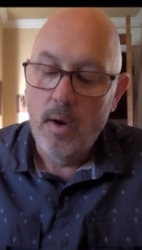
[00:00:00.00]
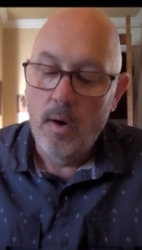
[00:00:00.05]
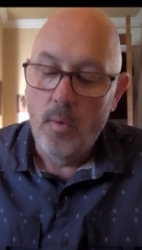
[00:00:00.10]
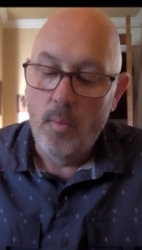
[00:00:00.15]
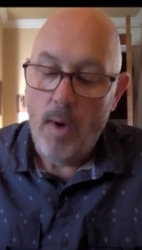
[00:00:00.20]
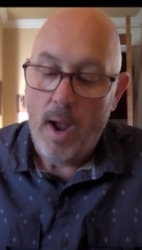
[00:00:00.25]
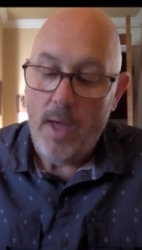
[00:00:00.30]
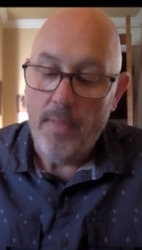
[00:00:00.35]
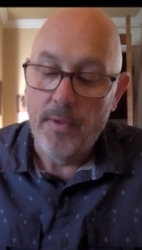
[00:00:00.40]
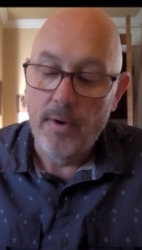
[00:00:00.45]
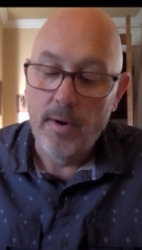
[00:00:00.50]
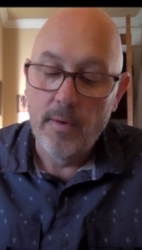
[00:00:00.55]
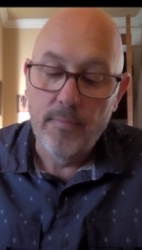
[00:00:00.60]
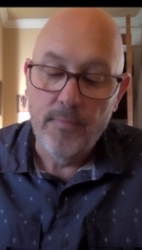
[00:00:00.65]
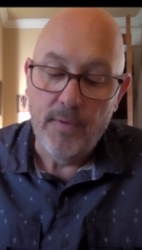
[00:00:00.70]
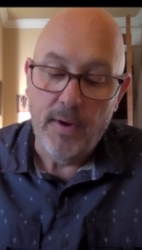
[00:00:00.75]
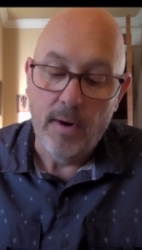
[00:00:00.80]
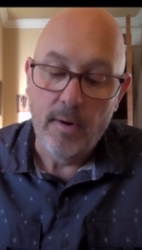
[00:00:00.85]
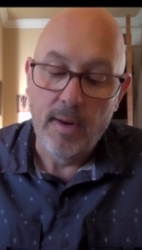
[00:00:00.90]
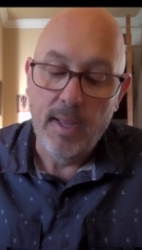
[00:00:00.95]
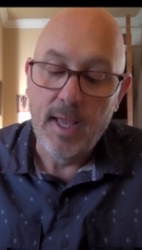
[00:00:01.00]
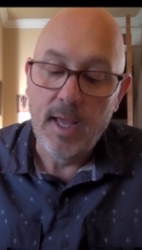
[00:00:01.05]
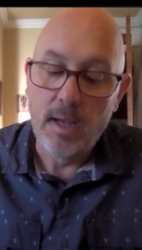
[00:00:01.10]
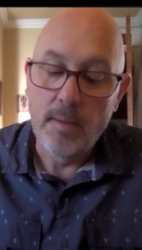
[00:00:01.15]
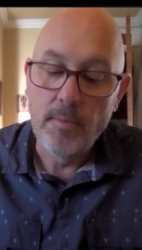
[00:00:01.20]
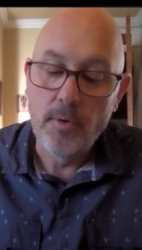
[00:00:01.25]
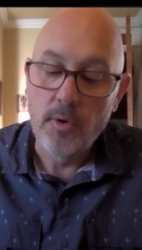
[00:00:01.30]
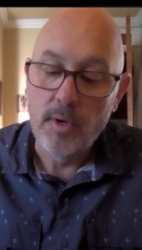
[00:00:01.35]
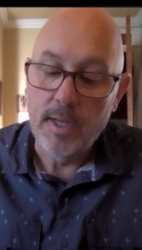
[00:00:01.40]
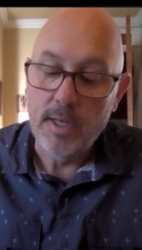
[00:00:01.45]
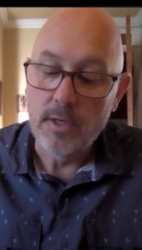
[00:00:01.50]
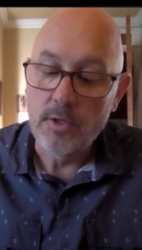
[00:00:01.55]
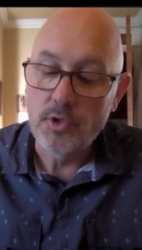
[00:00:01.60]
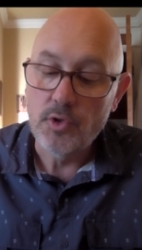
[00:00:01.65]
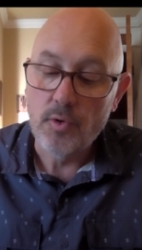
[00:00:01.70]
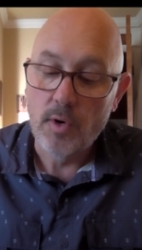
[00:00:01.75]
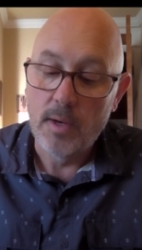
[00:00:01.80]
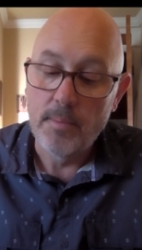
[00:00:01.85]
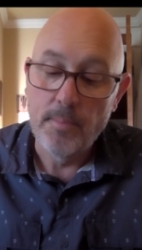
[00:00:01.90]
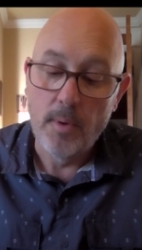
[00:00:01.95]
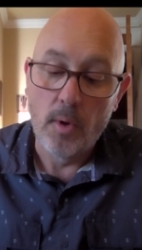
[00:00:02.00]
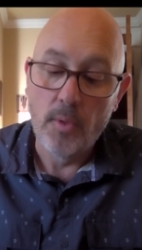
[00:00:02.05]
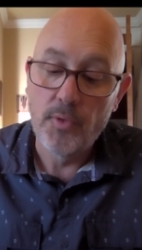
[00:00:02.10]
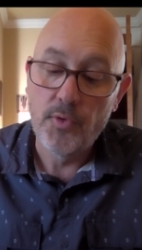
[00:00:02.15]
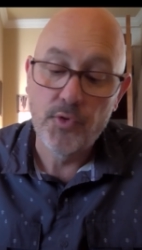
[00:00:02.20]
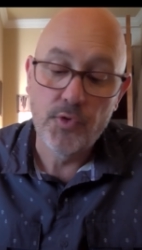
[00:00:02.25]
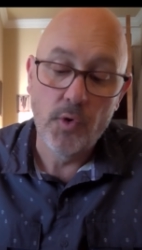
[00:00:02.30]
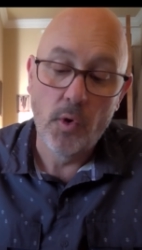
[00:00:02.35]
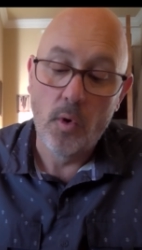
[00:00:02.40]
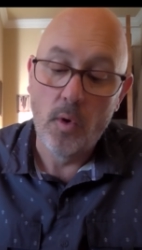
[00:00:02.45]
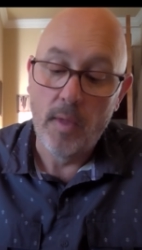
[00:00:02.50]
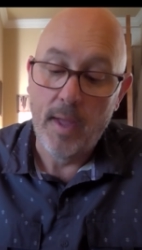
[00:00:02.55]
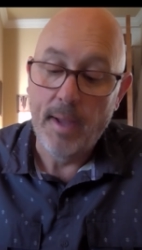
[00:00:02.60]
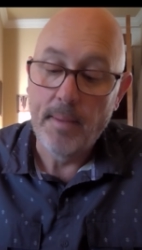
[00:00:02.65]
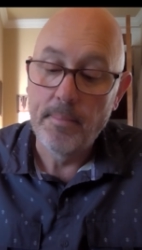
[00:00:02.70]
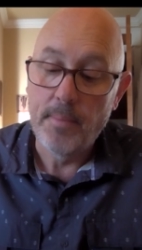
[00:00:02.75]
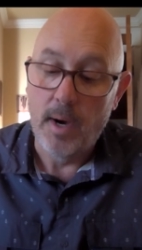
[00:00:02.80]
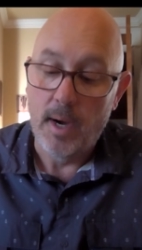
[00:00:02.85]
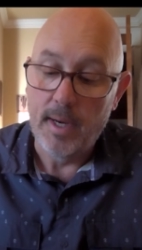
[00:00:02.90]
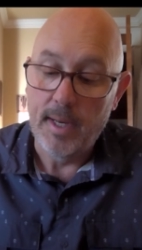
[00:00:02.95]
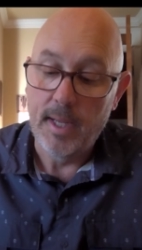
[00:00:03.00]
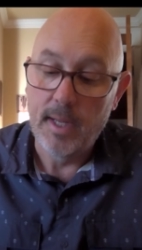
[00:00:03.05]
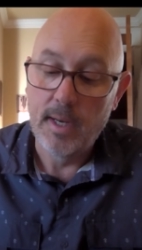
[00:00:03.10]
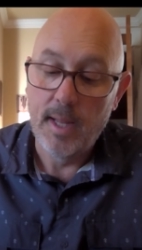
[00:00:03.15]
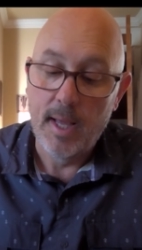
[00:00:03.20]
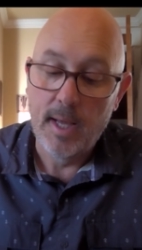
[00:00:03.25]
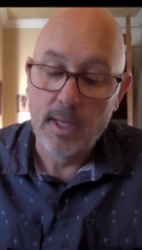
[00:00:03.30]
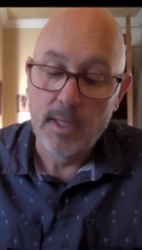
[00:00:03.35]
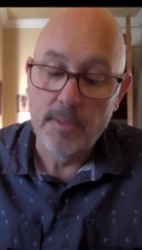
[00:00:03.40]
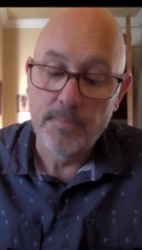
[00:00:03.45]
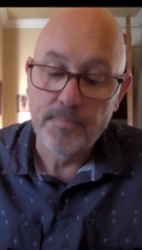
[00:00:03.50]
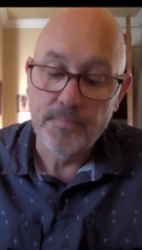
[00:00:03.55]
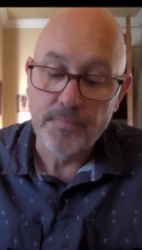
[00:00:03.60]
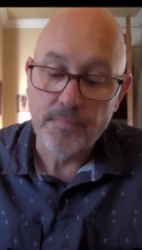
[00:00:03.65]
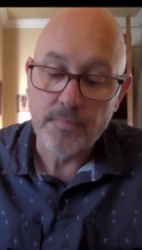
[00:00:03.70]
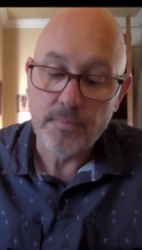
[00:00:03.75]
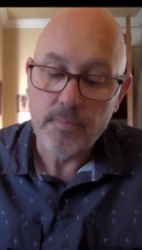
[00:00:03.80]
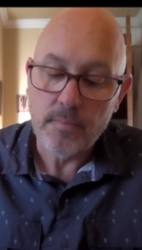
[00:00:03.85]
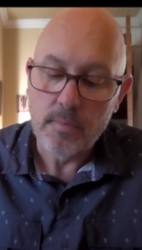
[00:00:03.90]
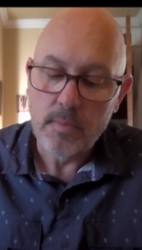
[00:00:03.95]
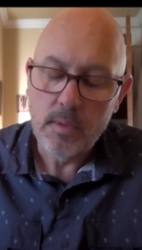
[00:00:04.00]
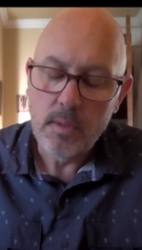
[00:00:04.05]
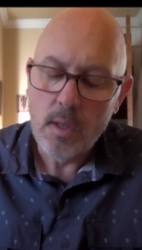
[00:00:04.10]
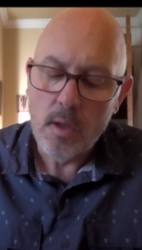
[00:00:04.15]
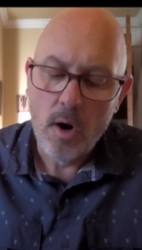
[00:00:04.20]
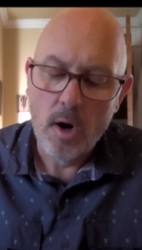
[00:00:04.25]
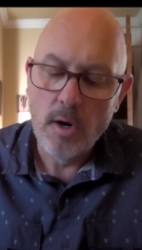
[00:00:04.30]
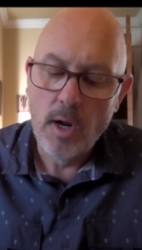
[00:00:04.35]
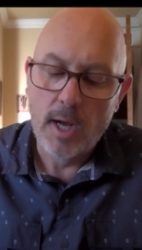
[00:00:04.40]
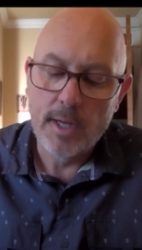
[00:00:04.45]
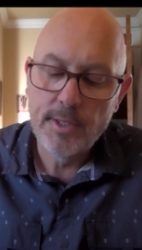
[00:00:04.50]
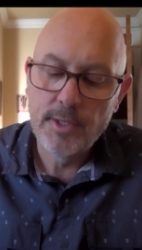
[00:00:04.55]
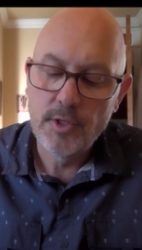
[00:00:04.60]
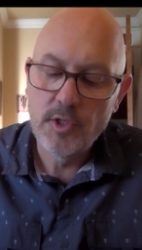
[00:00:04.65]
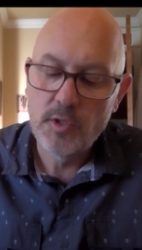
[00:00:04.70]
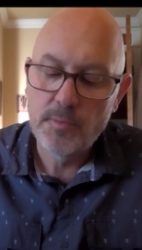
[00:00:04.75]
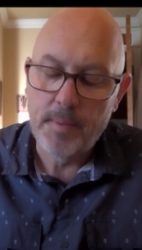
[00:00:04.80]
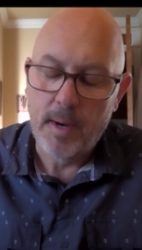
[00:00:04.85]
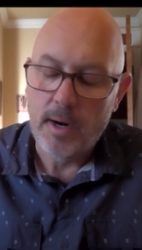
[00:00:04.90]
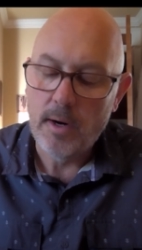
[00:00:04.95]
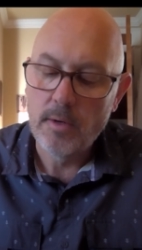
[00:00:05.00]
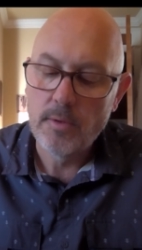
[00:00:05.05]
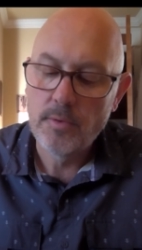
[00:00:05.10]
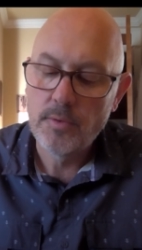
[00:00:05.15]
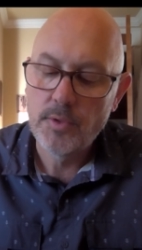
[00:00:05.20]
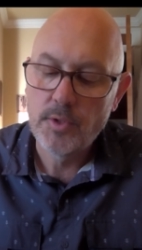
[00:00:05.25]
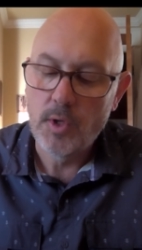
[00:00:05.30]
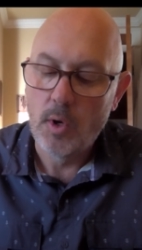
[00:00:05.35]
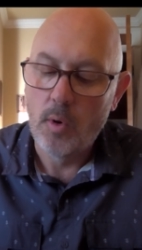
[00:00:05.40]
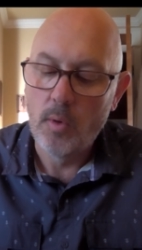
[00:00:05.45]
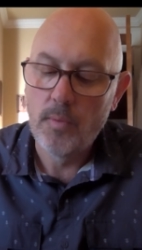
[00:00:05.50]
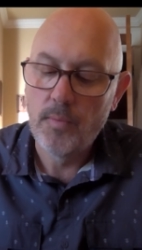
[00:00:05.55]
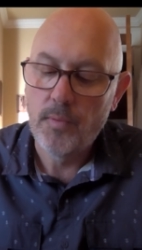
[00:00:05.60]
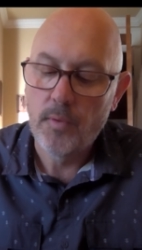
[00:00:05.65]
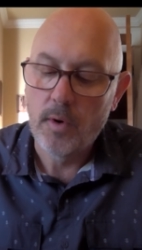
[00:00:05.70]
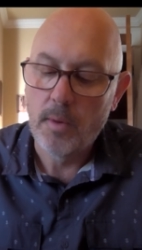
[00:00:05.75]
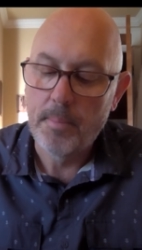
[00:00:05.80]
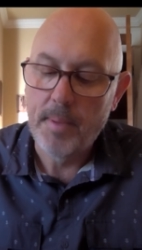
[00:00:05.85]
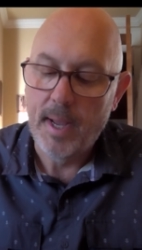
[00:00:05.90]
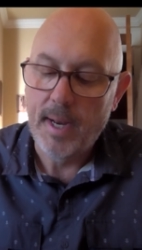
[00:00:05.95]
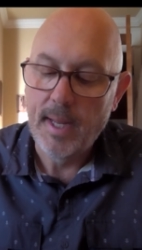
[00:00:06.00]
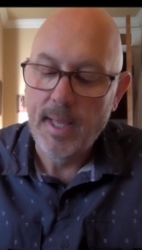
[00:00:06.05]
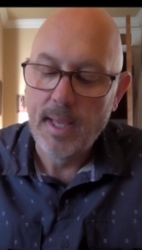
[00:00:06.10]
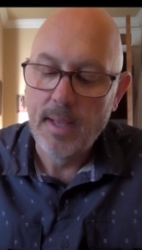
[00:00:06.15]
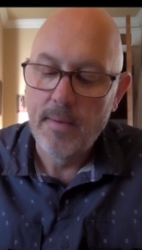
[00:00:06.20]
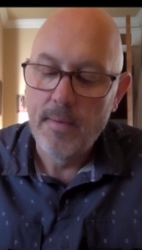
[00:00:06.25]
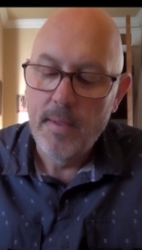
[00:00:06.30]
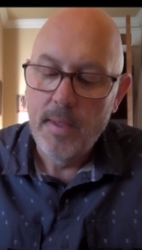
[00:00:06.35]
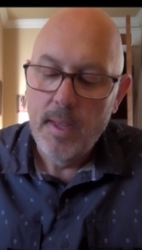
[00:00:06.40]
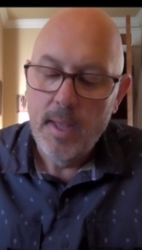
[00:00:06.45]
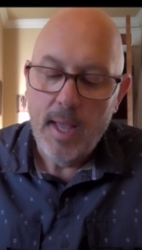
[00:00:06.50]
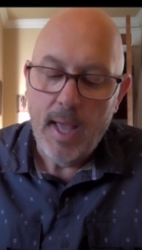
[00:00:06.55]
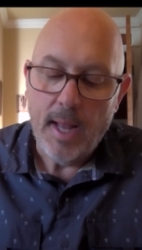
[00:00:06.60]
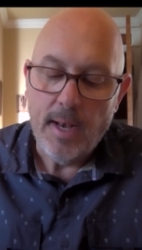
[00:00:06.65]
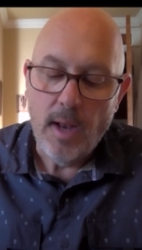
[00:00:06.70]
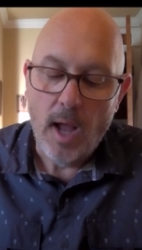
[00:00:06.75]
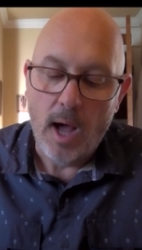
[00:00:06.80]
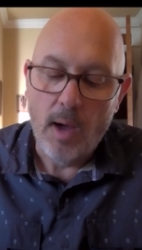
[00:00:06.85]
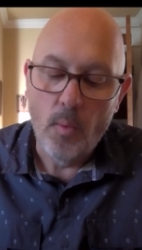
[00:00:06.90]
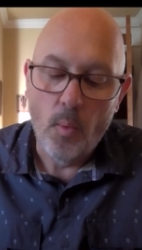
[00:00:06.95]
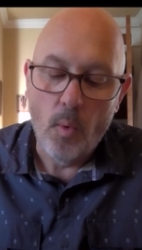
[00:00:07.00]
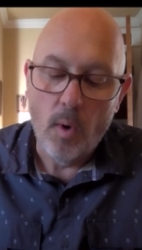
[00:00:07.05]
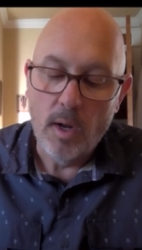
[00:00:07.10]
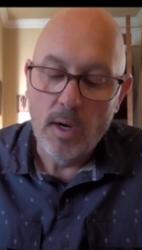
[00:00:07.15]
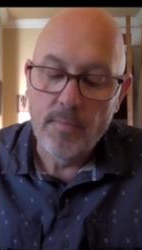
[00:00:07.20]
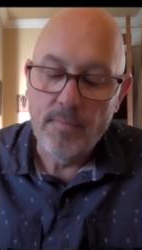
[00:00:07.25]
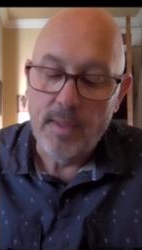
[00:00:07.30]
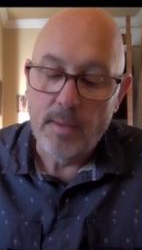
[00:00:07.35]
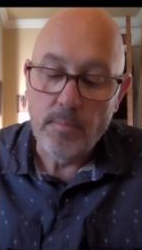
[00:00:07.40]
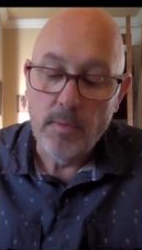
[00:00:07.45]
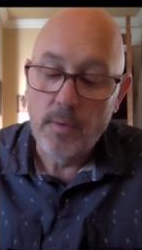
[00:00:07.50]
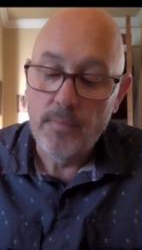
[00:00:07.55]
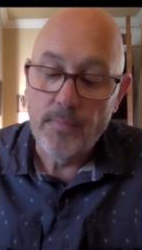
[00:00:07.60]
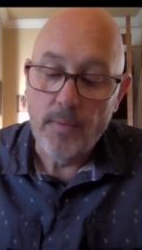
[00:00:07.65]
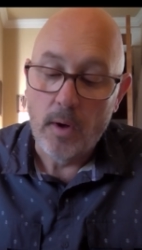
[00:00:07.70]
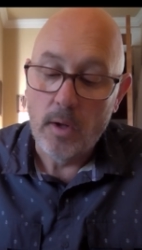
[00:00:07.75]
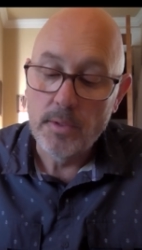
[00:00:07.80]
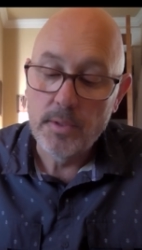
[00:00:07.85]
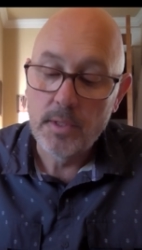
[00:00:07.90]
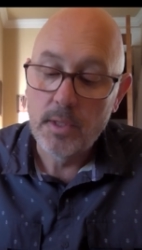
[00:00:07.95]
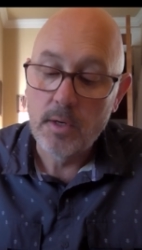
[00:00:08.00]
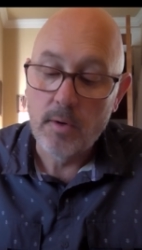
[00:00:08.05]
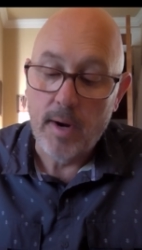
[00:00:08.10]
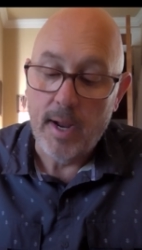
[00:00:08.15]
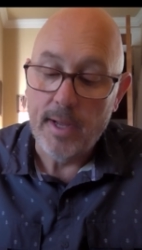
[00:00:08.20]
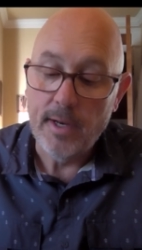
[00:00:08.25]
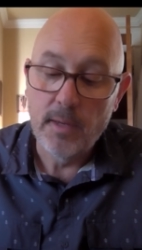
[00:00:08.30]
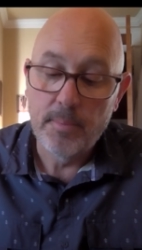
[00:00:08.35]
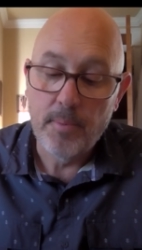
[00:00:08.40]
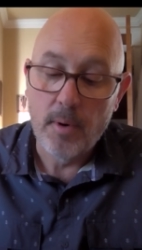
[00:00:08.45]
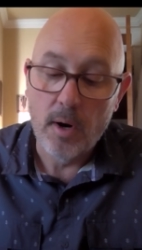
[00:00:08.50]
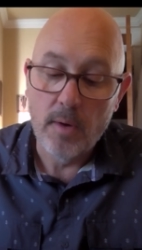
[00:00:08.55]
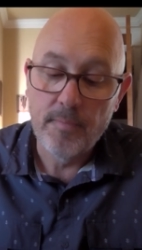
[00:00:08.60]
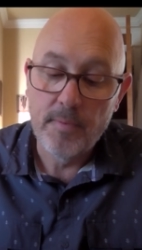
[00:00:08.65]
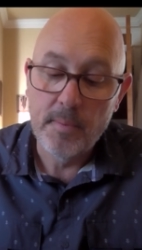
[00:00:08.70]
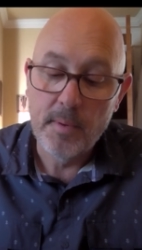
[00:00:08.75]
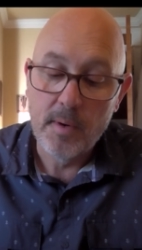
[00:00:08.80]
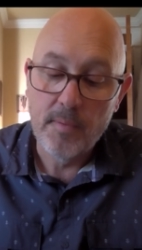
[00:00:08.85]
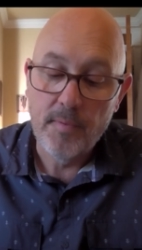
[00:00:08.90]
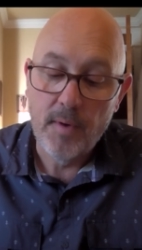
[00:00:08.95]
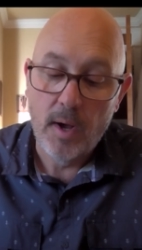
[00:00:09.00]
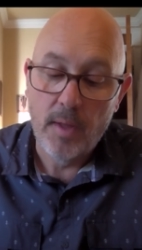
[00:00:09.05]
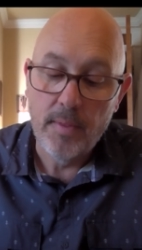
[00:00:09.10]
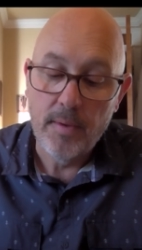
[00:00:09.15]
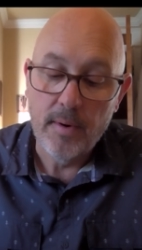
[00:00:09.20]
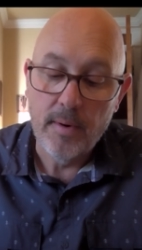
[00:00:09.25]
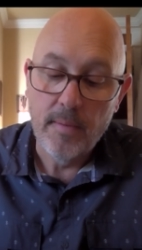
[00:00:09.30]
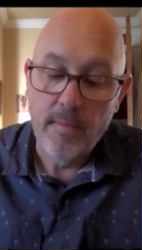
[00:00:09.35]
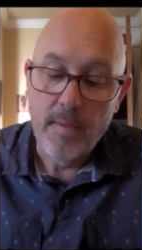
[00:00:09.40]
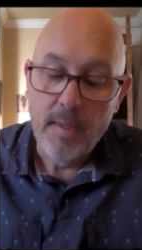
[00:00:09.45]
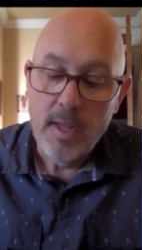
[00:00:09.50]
Rather, fear him who can destroy both soul and body in hell. Are not two sparrows sold for a penny? And not one of them will fall to the ground apart from your Father.